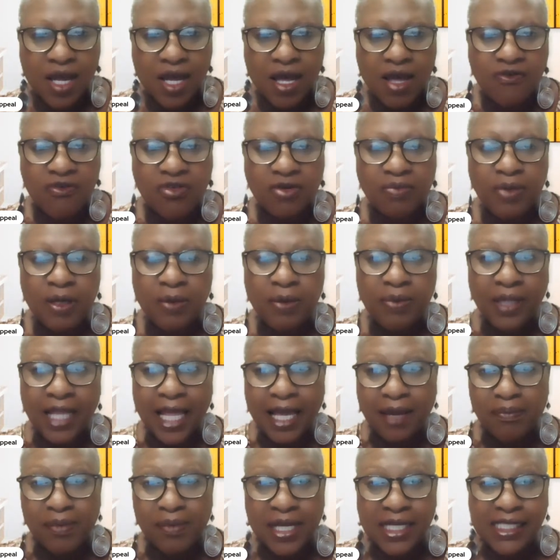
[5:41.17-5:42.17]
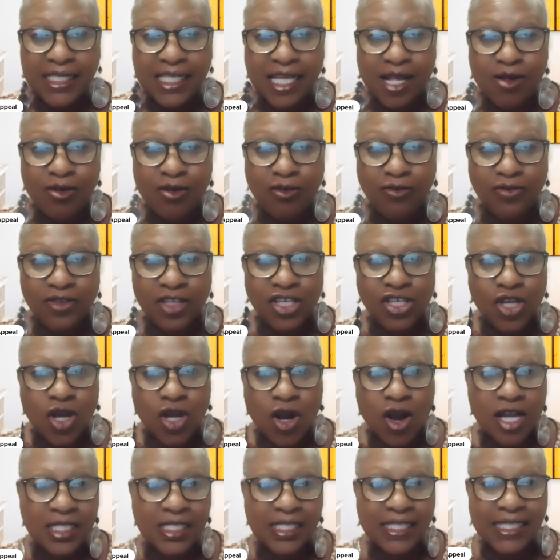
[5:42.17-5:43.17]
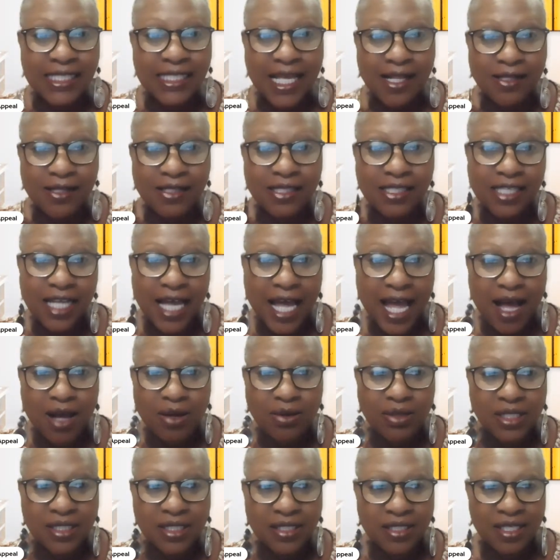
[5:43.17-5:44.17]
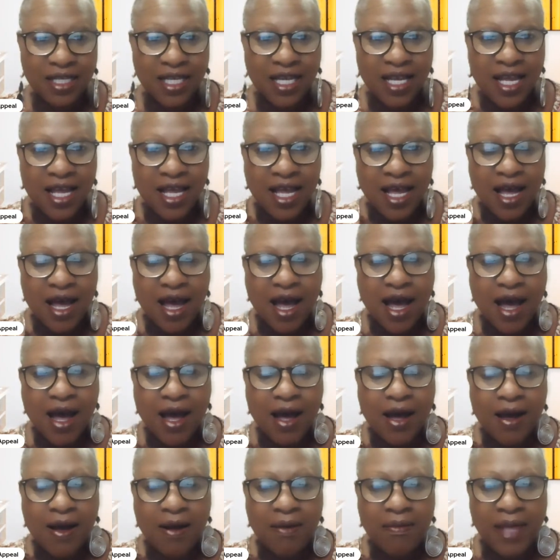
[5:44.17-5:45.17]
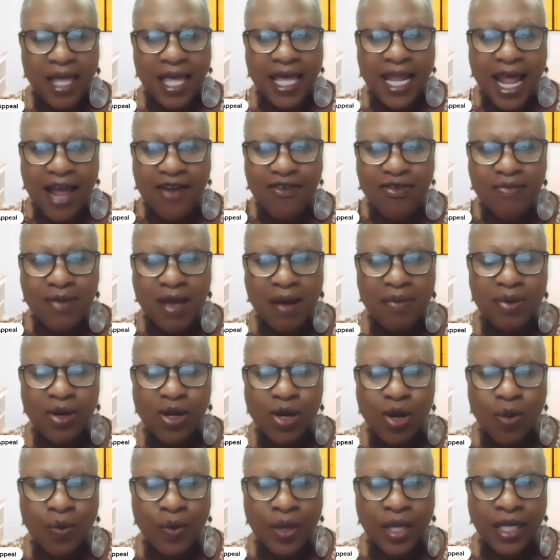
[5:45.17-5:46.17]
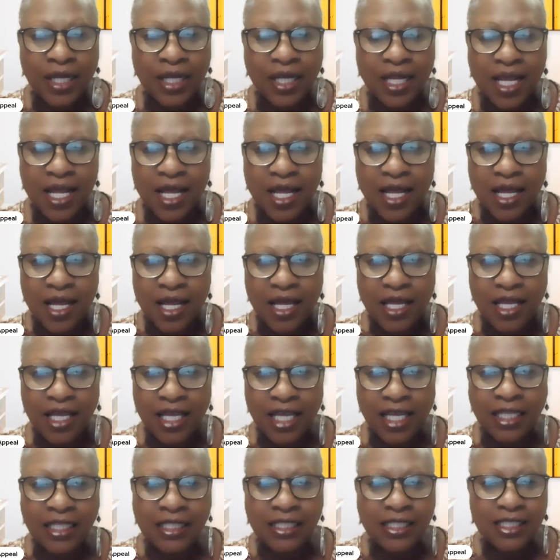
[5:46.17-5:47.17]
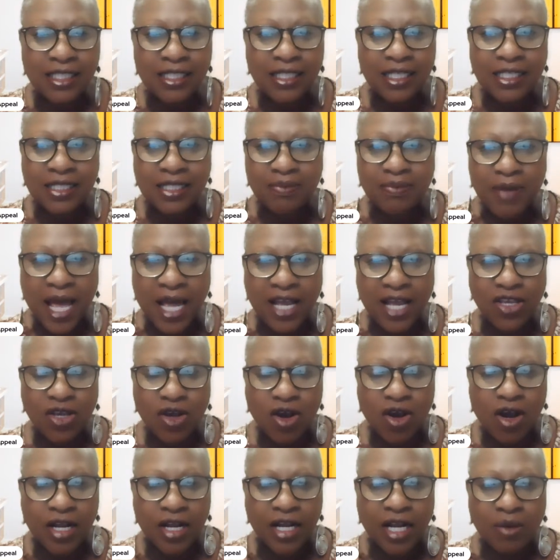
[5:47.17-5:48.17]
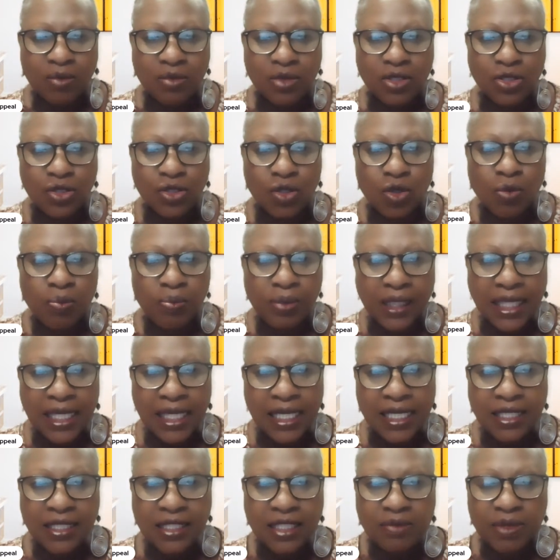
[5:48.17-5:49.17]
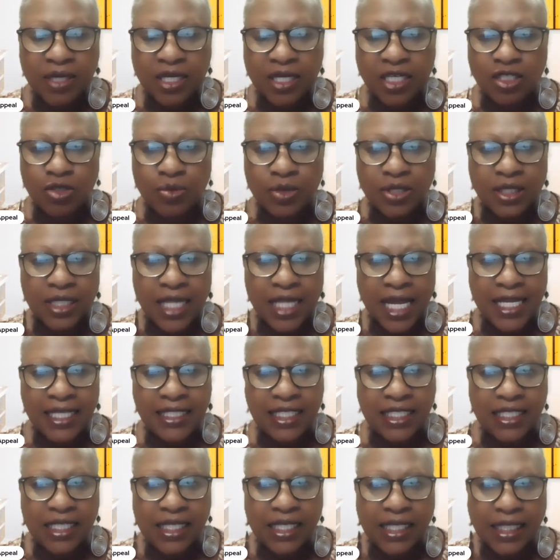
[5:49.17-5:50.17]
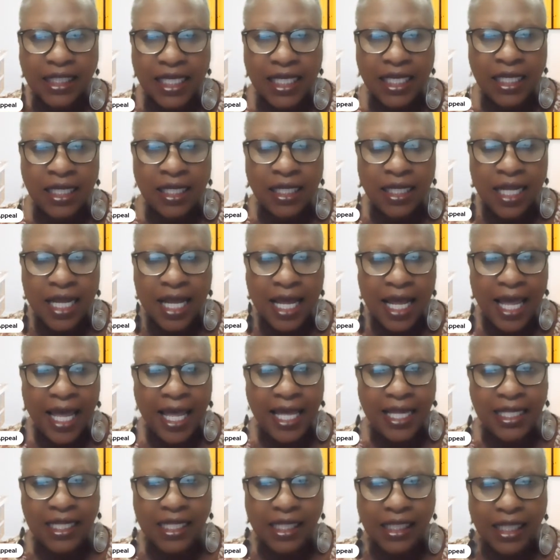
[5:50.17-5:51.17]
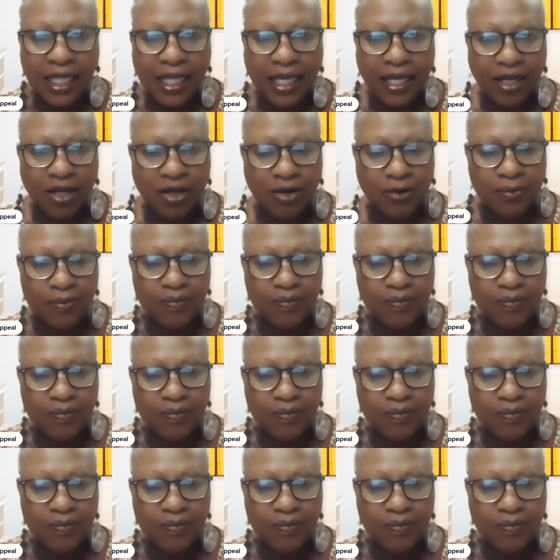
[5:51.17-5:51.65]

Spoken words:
For people like myself, the yard sells the house. And I remember going into this backyard and was so pleased because it was nice and clean and clear.